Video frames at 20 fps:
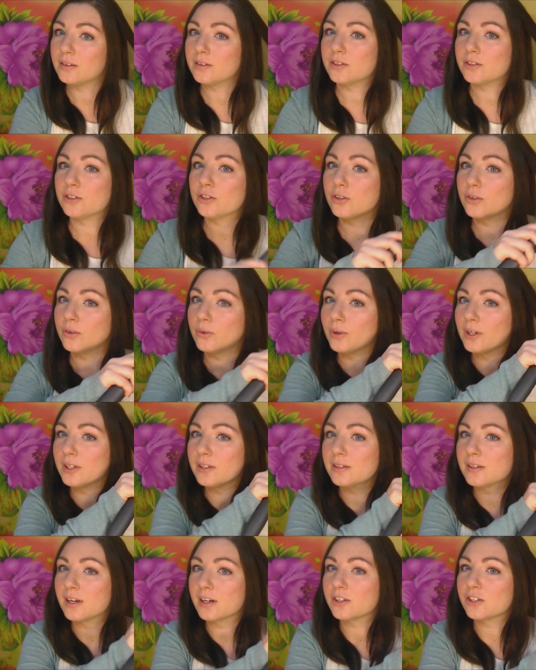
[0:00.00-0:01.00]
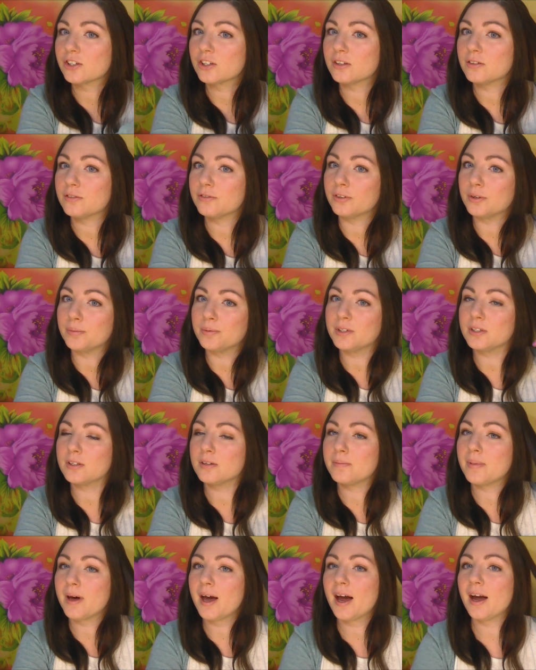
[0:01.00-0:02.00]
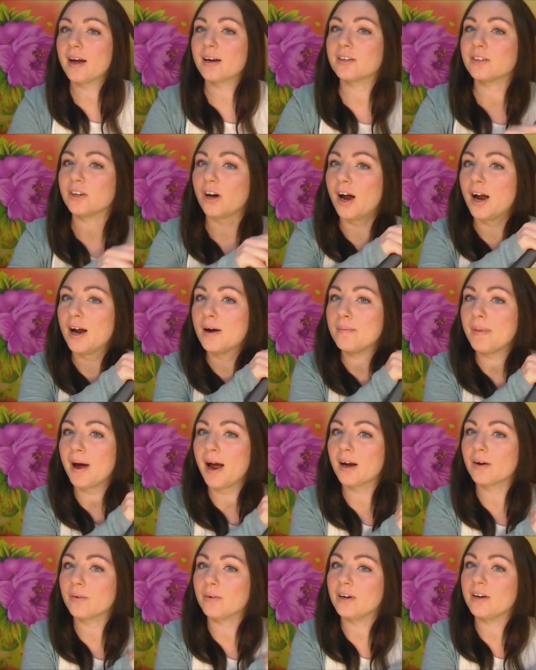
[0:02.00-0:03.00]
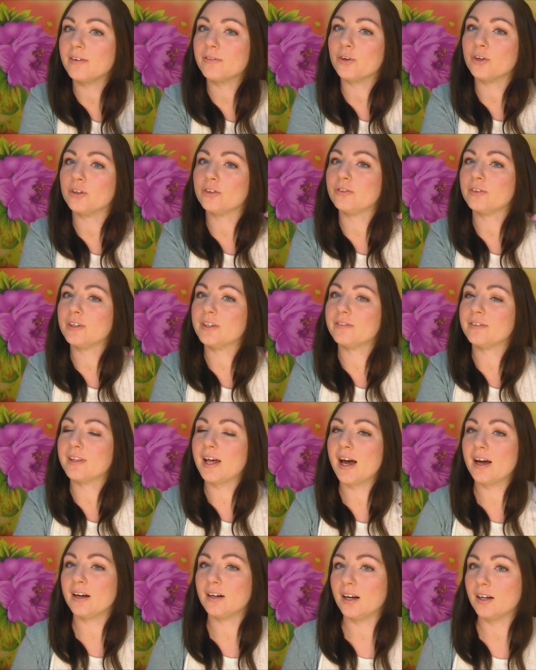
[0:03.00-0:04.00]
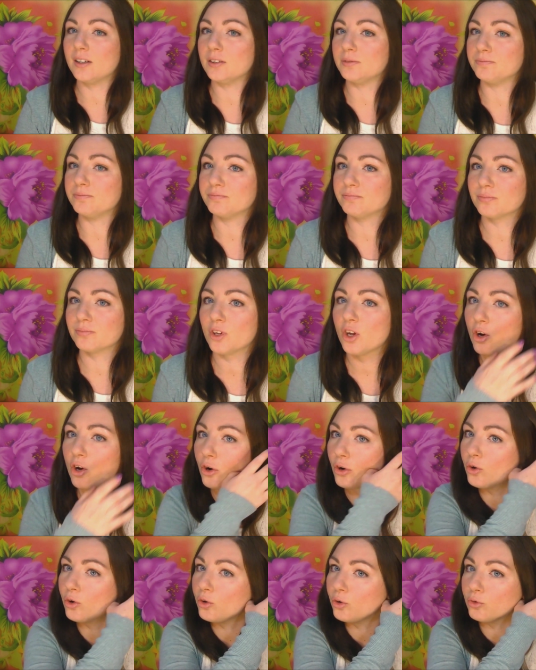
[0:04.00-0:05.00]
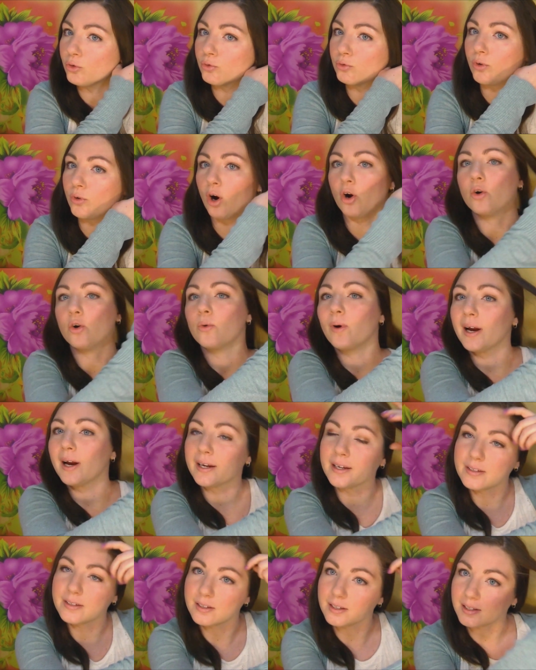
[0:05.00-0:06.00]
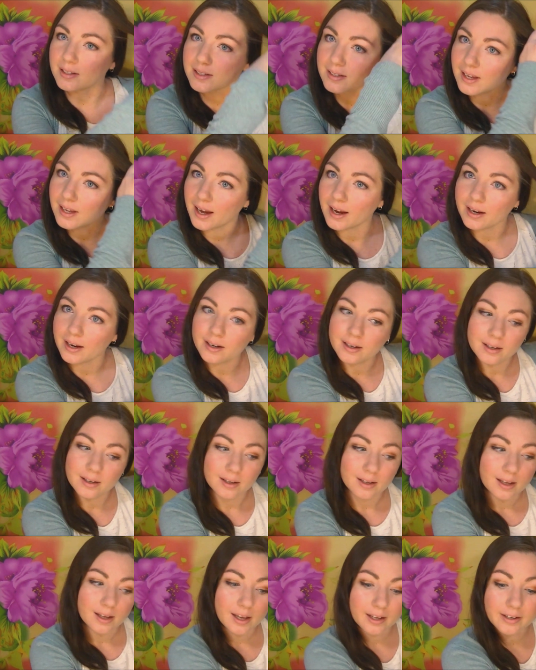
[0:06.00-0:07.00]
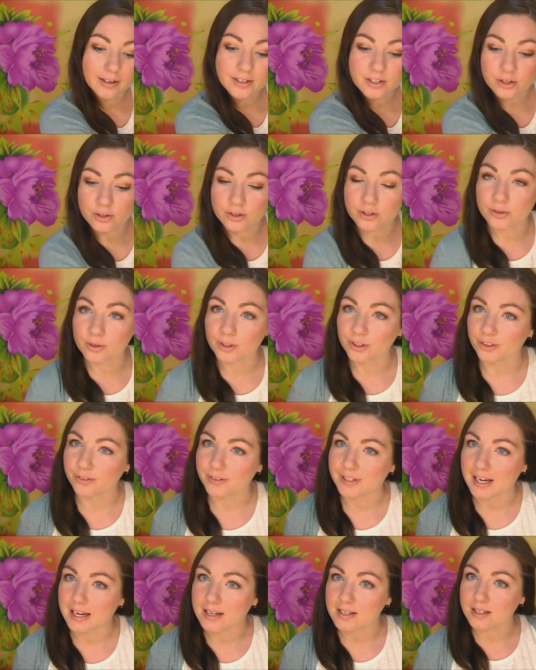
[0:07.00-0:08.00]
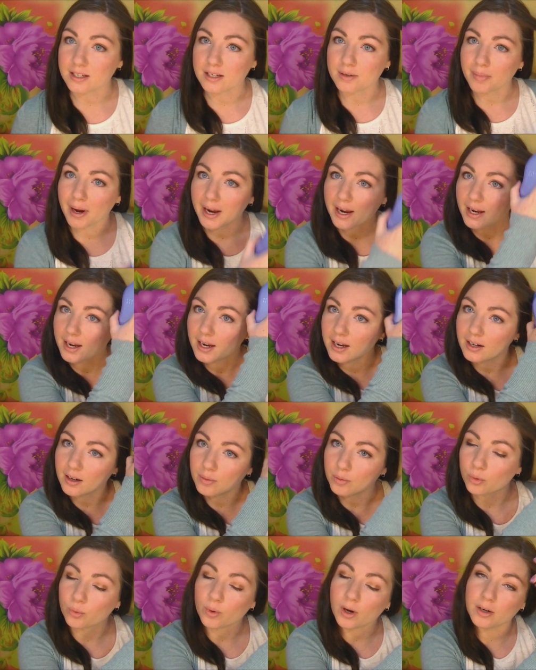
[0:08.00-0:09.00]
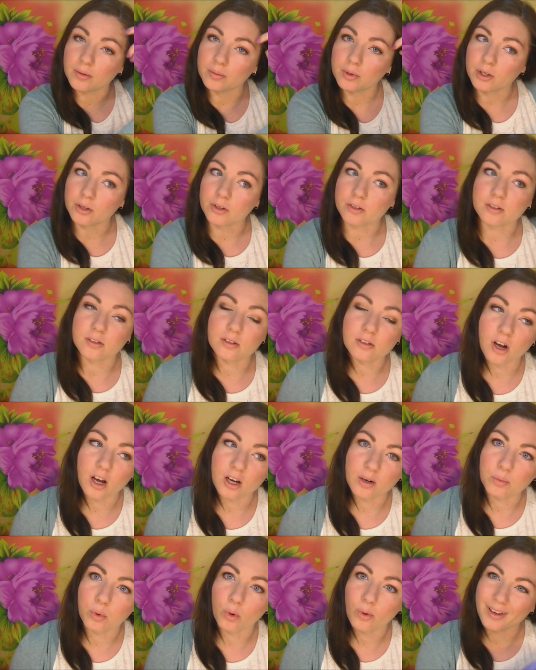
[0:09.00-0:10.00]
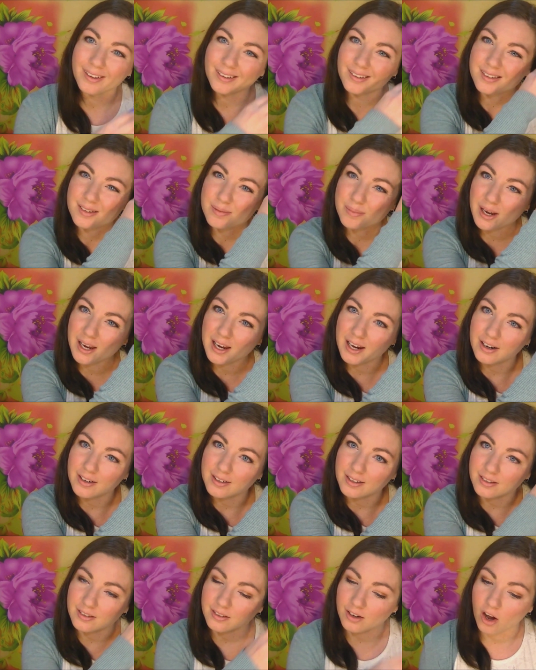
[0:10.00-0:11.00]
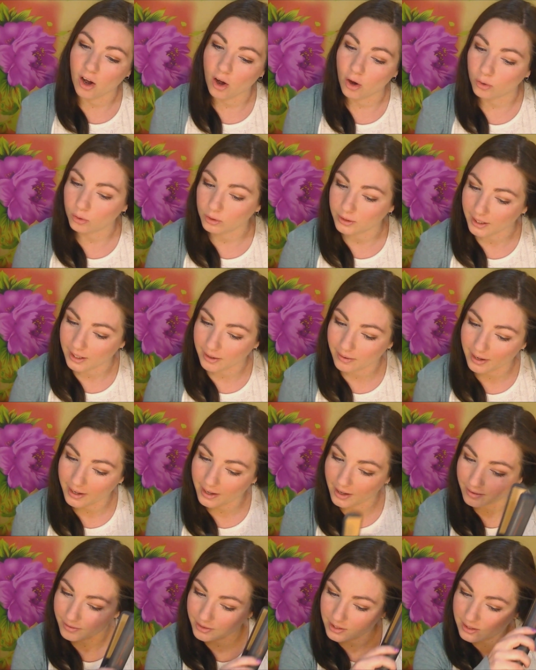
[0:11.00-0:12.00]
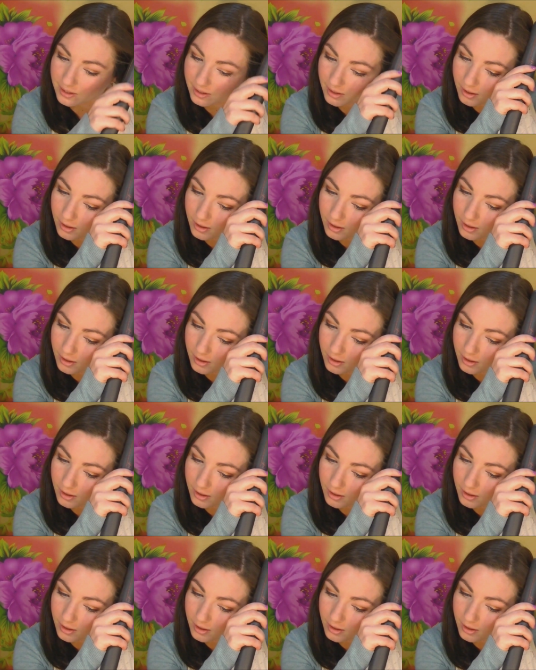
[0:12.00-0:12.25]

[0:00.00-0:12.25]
do one section, flip it to the back, tie it back when I've gotten rid of that row, I guess you could say. And I don't do a lot of teasing in my hair, number one, because it's kind of pointless in my hair. It doesn't hold anyway. I've just